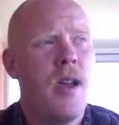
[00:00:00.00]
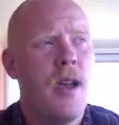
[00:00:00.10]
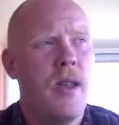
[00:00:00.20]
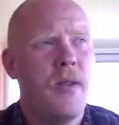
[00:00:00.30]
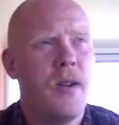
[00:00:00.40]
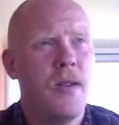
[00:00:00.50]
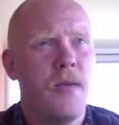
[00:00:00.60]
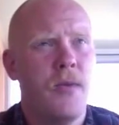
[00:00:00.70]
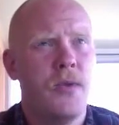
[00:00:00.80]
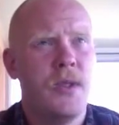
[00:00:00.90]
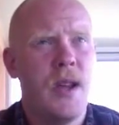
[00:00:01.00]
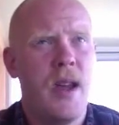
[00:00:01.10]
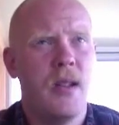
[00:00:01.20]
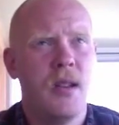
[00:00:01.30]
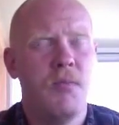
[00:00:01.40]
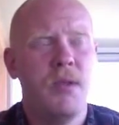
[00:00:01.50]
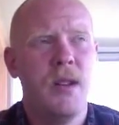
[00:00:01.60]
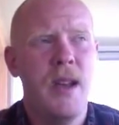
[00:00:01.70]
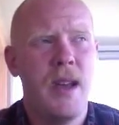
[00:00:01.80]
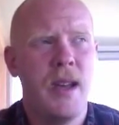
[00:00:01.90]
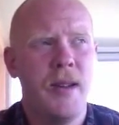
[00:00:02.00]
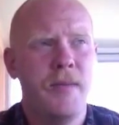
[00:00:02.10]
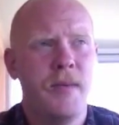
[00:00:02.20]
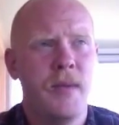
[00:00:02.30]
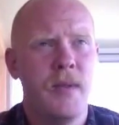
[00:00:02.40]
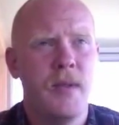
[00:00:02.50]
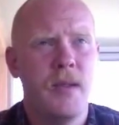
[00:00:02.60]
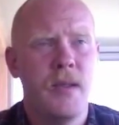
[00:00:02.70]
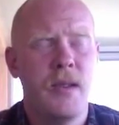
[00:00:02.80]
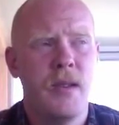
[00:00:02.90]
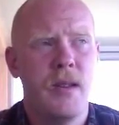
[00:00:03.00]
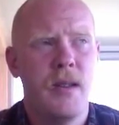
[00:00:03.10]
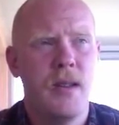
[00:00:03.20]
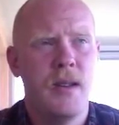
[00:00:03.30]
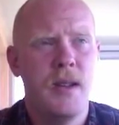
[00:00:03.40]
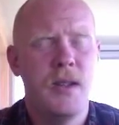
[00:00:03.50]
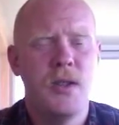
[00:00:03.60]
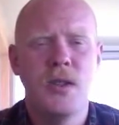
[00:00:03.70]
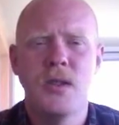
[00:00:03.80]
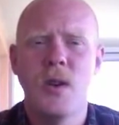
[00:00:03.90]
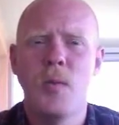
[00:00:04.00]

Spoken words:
and their style of playing is just so